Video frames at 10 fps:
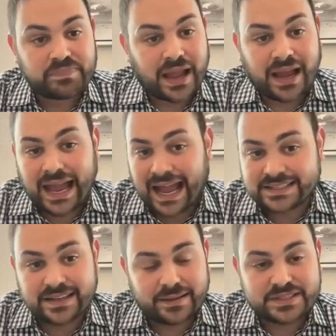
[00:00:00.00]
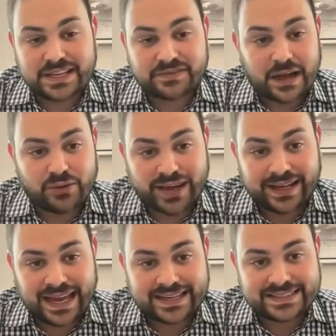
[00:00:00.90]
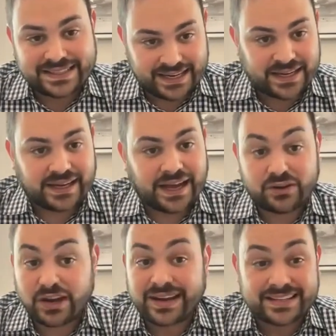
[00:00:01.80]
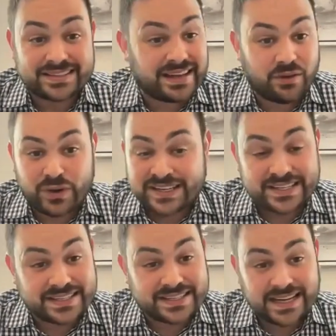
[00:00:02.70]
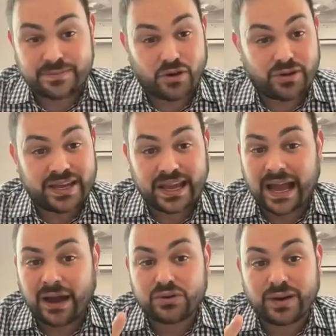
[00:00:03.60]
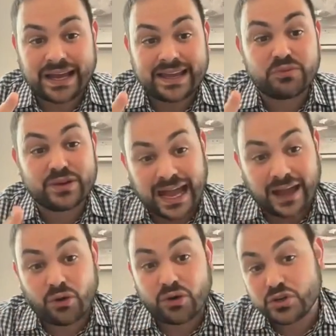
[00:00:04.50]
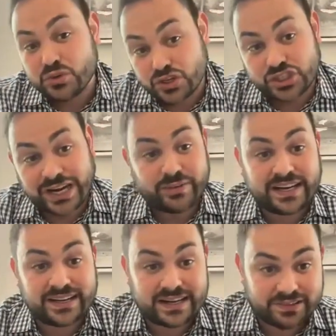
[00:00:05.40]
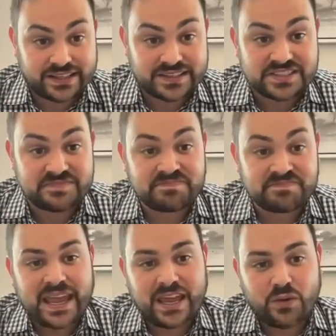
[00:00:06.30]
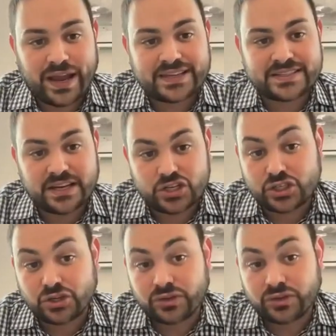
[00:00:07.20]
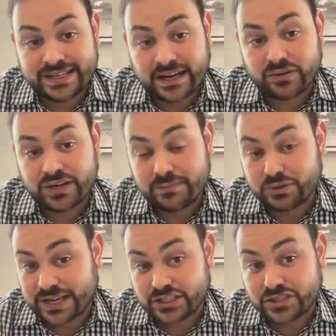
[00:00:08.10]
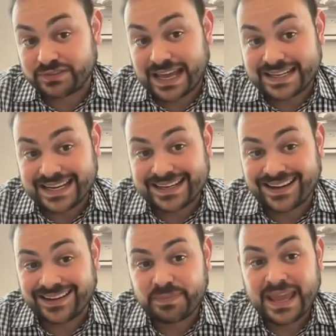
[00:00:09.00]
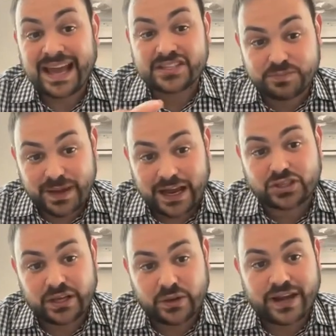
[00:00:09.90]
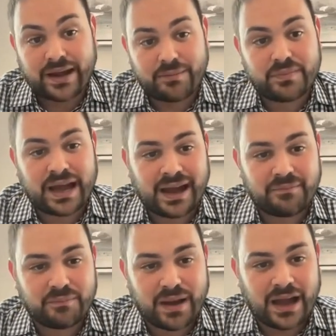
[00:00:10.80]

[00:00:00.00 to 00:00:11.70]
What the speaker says: are asking themselves, how do I collect data? How do I witness testimony? How do I rely on user-generated evidence in ways that ensure the integrity and protection of that data, especially when I'm